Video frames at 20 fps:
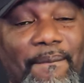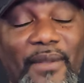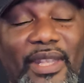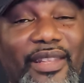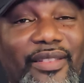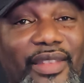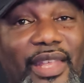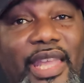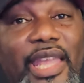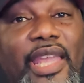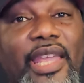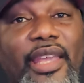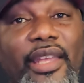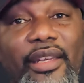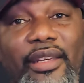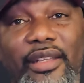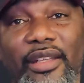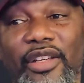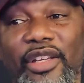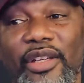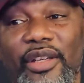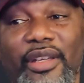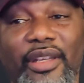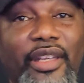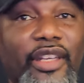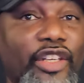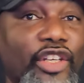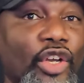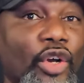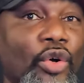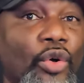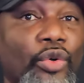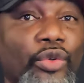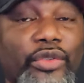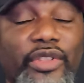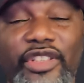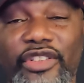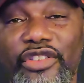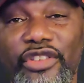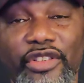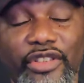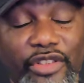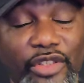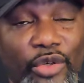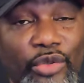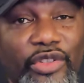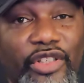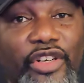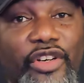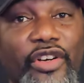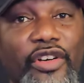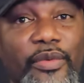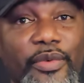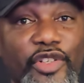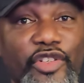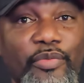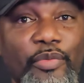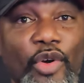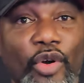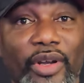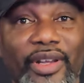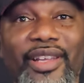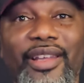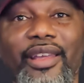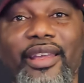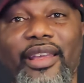And then it should go to Kirby Smart.